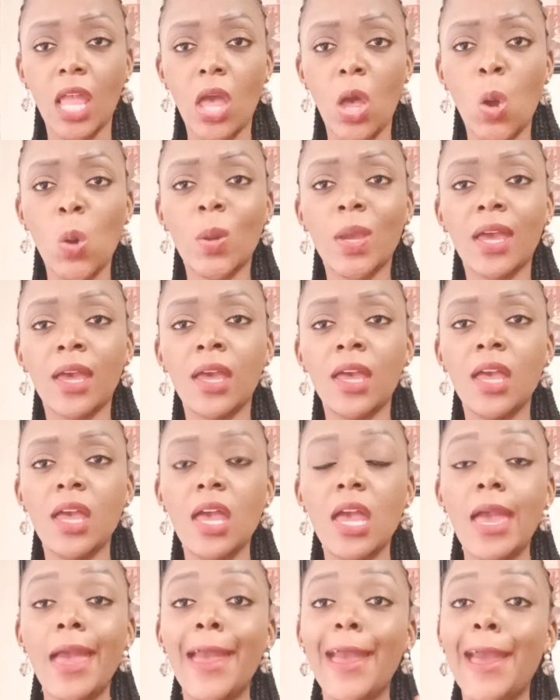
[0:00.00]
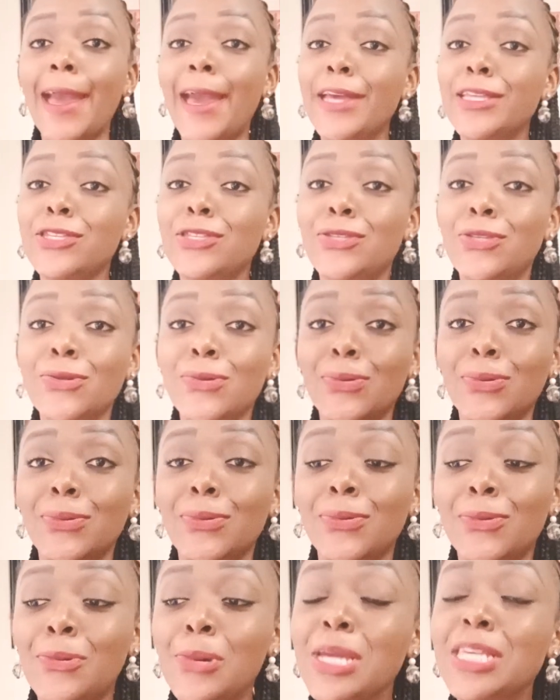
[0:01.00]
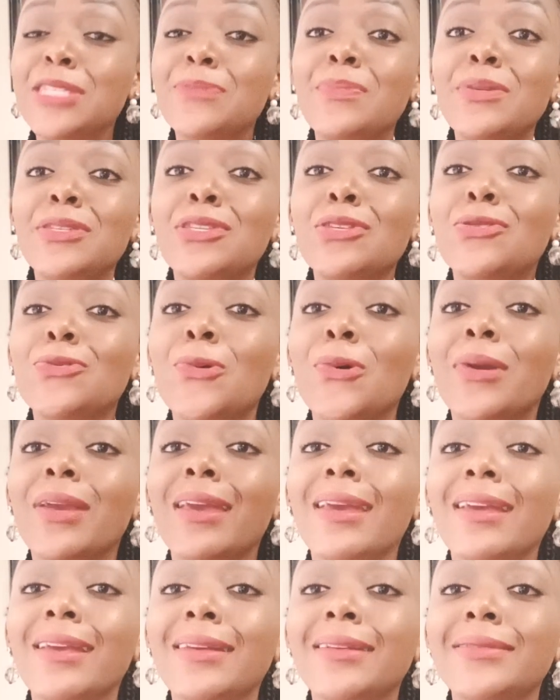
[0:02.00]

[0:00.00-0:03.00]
Okay? And you, who is busy talking?